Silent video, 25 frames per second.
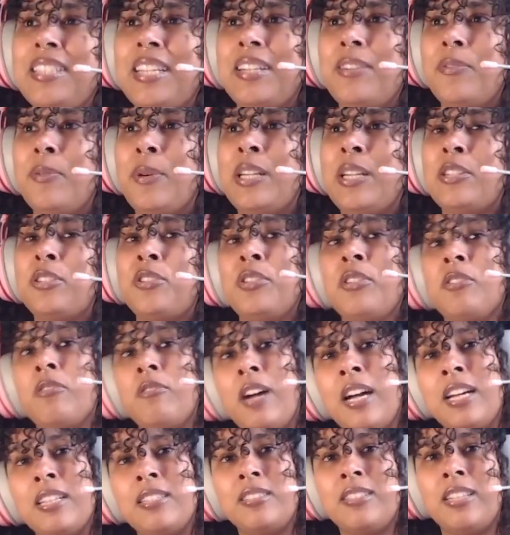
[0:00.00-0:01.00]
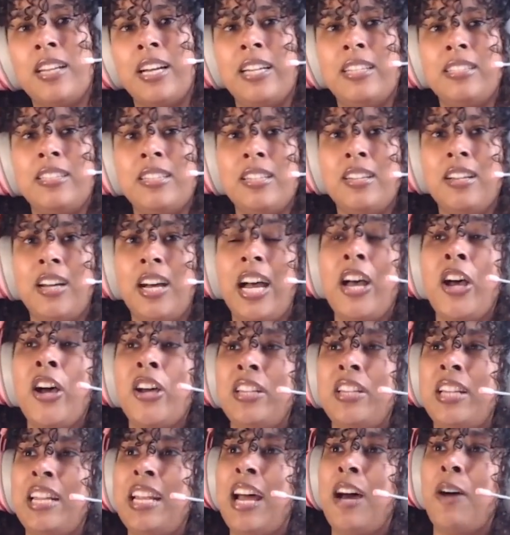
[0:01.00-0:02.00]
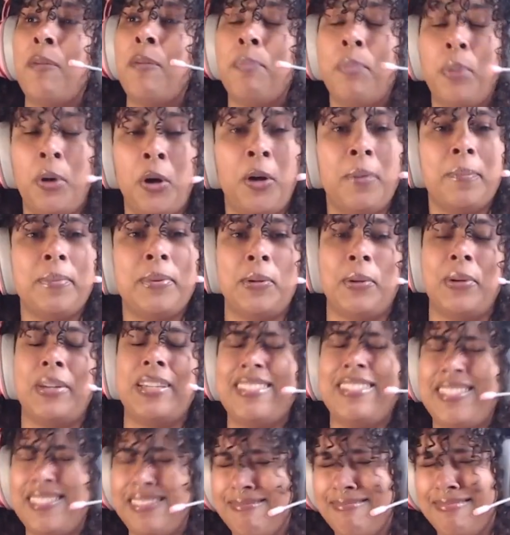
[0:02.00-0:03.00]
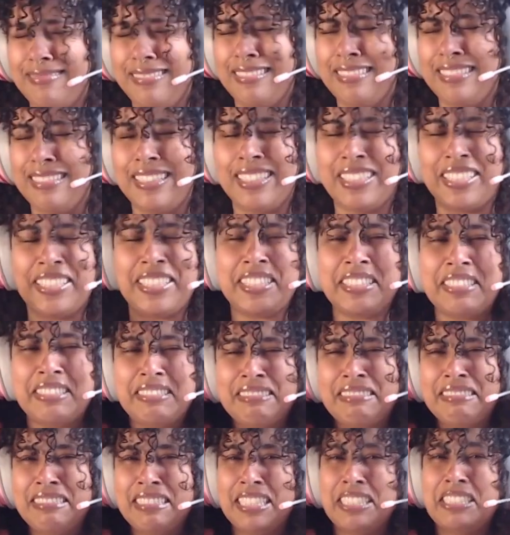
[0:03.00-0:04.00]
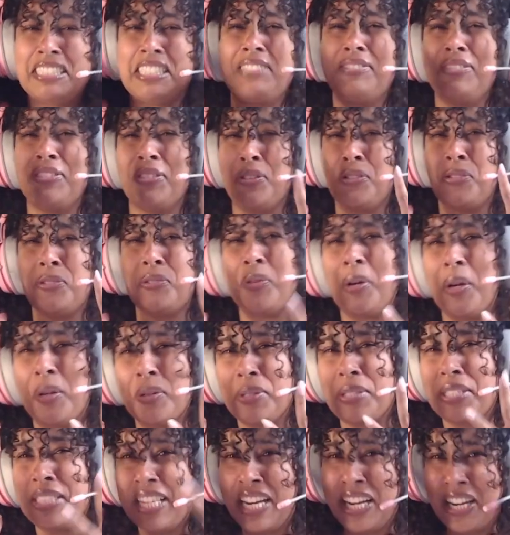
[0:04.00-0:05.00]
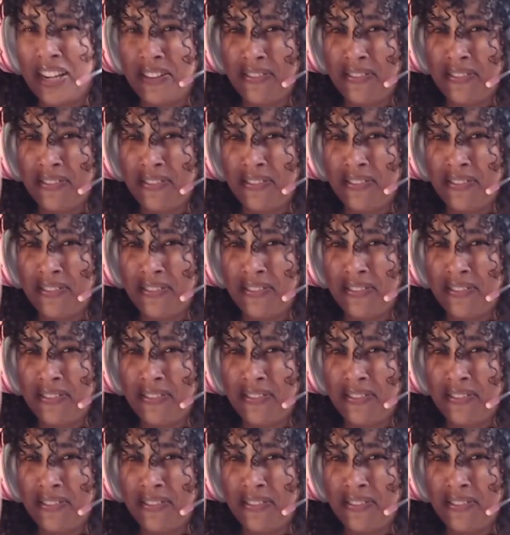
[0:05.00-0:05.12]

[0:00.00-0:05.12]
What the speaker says: I went to the right side, I heard a loud pop noise. Oh, it just felt gross